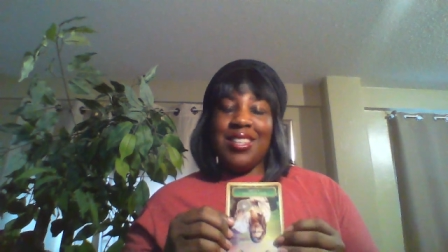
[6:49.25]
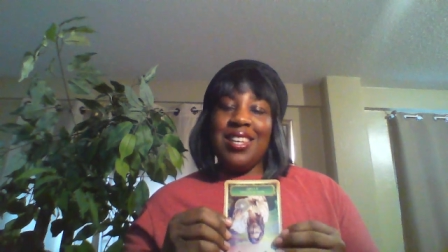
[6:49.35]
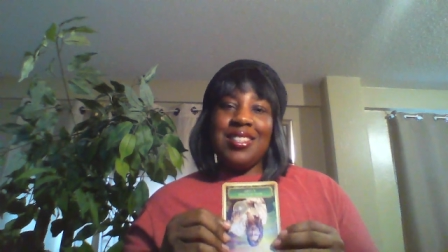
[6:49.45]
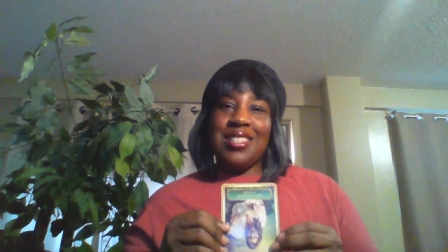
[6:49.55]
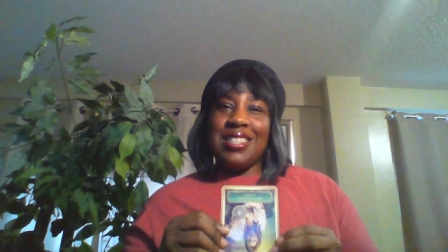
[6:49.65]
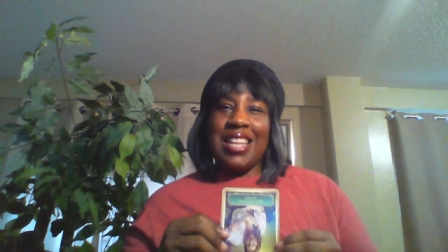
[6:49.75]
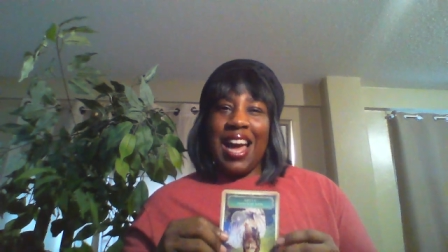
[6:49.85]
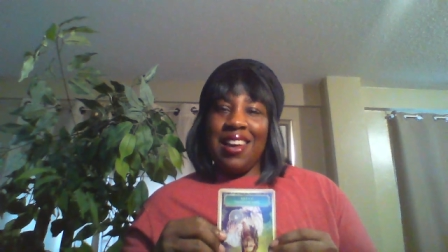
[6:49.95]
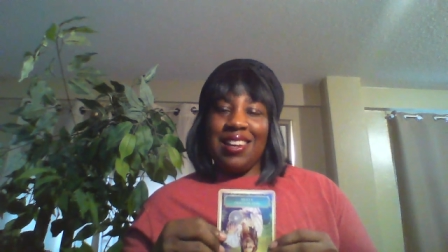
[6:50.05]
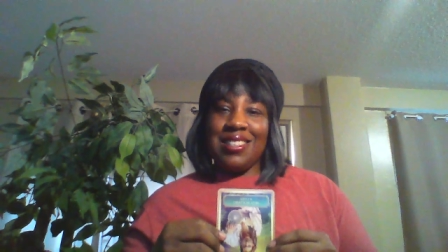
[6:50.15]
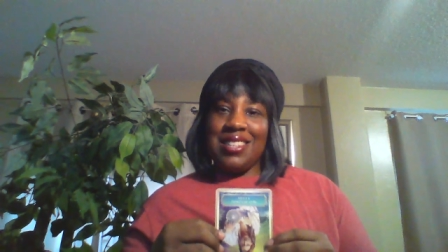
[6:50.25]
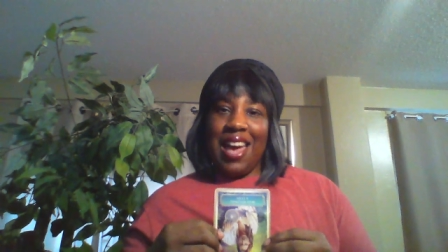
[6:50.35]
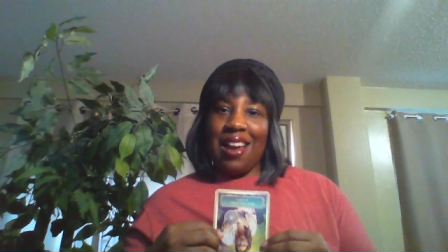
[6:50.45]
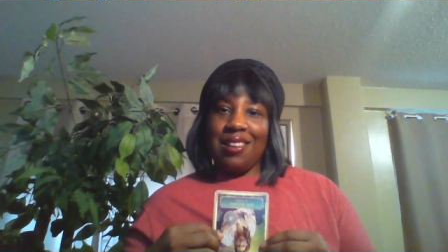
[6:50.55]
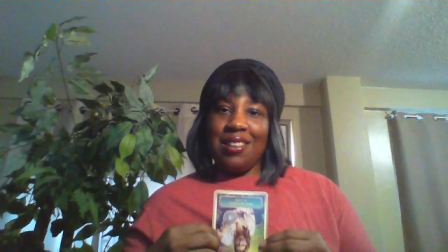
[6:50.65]
it's not
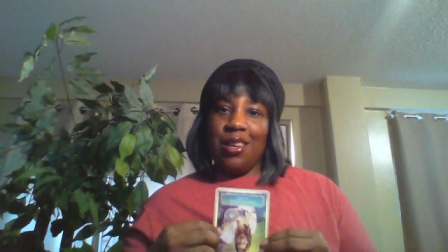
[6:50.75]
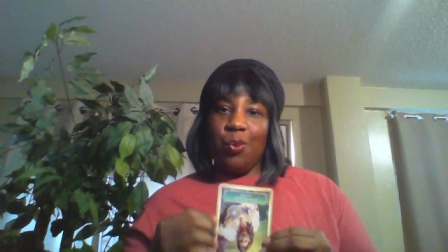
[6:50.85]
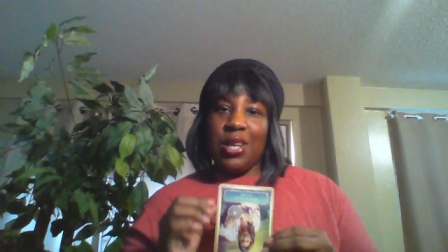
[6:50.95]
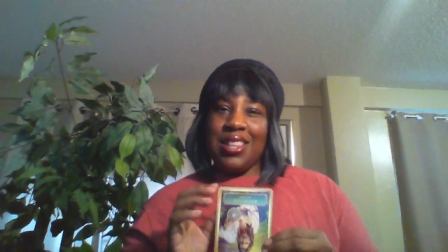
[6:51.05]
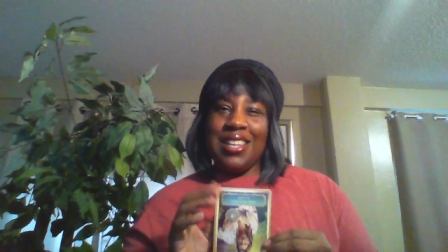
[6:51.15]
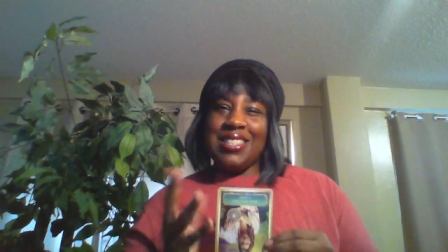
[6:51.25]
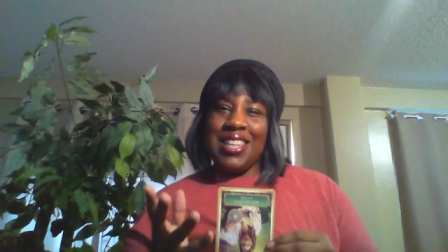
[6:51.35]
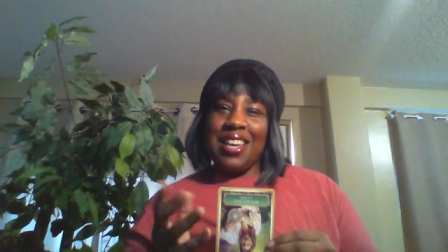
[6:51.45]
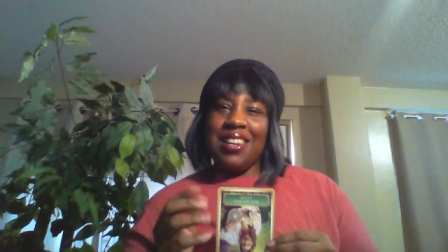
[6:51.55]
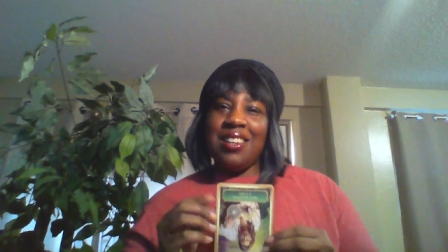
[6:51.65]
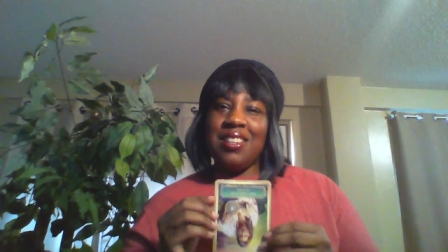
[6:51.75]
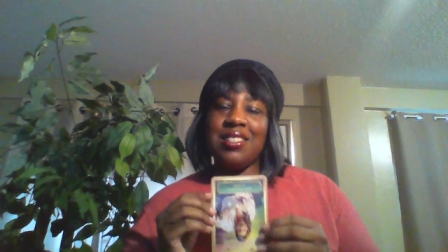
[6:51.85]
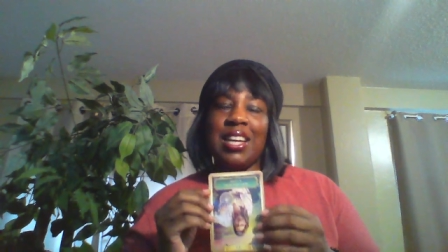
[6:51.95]
exactly what they say it is.